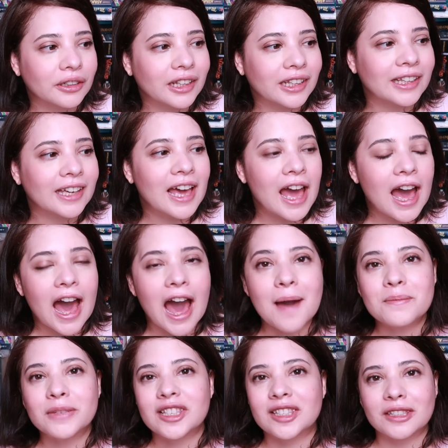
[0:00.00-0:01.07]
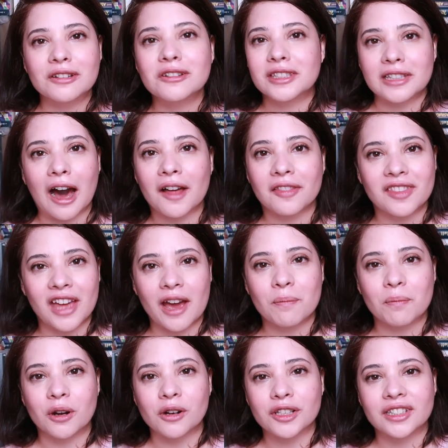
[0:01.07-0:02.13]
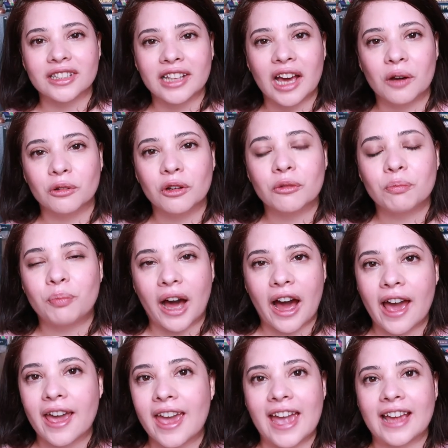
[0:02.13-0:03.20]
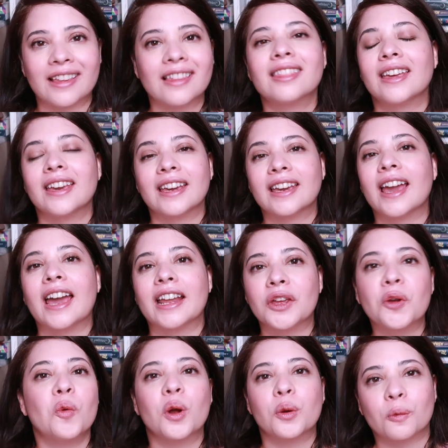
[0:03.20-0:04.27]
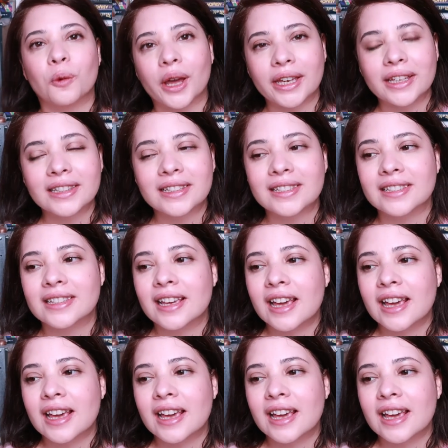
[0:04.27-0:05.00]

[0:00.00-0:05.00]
Like, I'm still not that person that will buy anything anyone writes.